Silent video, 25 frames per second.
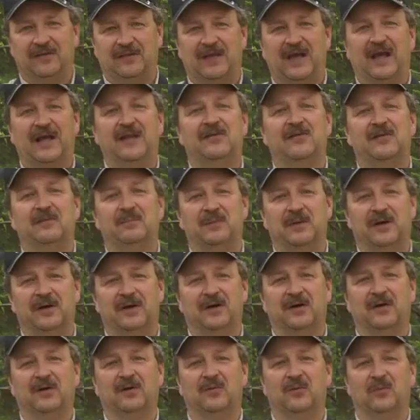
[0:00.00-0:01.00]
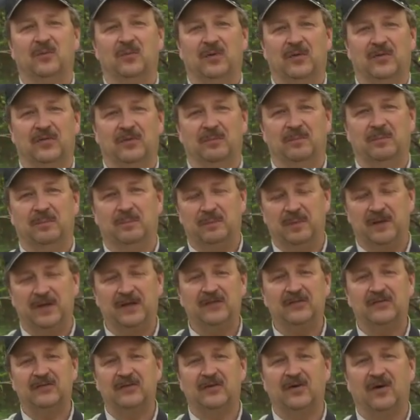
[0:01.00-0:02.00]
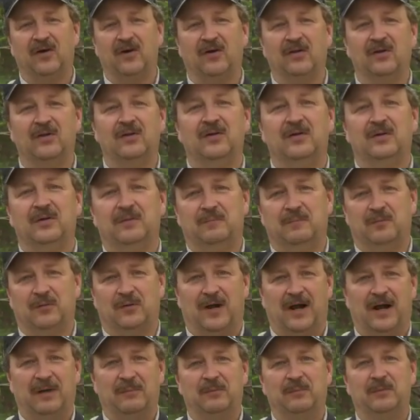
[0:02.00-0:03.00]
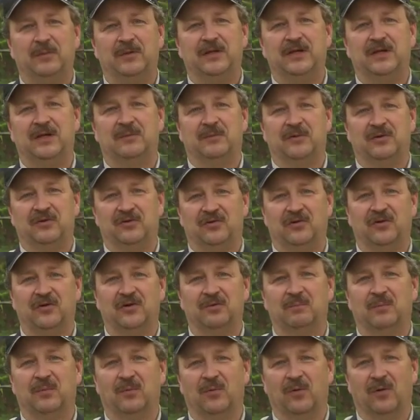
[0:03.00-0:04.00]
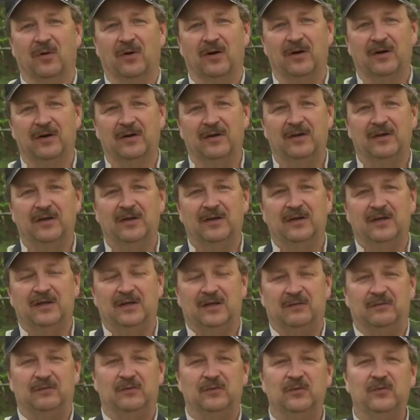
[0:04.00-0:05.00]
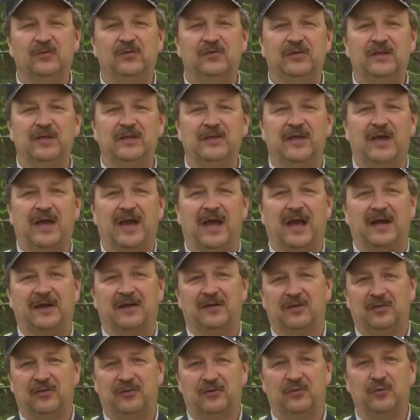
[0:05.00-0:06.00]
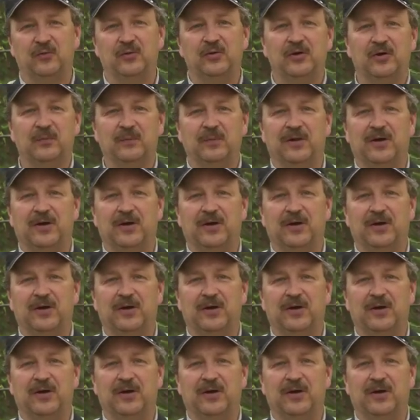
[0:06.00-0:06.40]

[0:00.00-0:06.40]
That's a bear with a big skull, probably a mature boar. If you see that through your